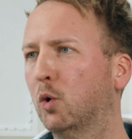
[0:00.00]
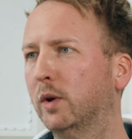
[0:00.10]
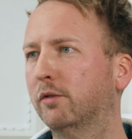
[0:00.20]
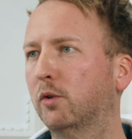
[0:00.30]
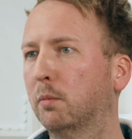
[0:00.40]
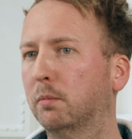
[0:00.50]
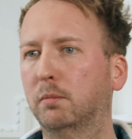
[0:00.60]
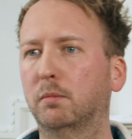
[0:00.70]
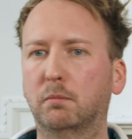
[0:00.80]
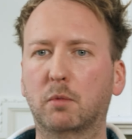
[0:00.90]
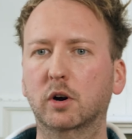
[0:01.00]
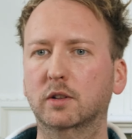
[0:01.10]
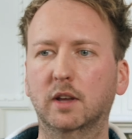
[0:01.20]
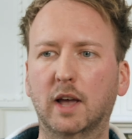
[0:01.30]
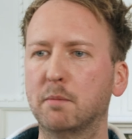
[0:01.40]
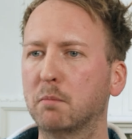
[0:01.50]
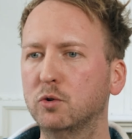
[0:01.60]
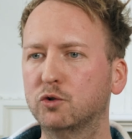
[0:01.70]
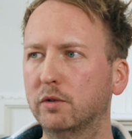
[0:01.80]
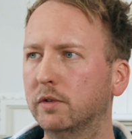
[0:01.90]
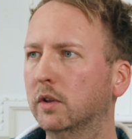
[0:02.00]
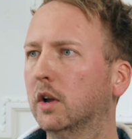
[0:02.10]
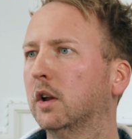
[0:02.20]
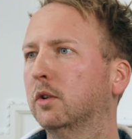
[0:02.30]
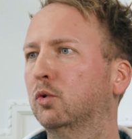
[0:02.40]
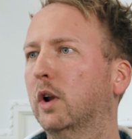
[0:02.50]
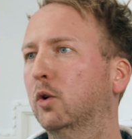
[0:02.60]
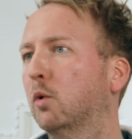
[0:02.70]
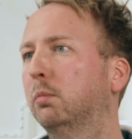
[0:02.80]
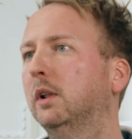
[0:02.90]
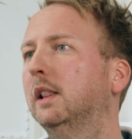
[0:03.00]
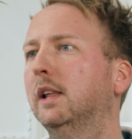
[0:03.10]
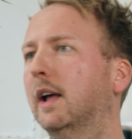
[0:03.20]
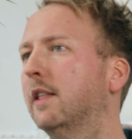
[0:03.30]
going from marketing inbound driven to like completely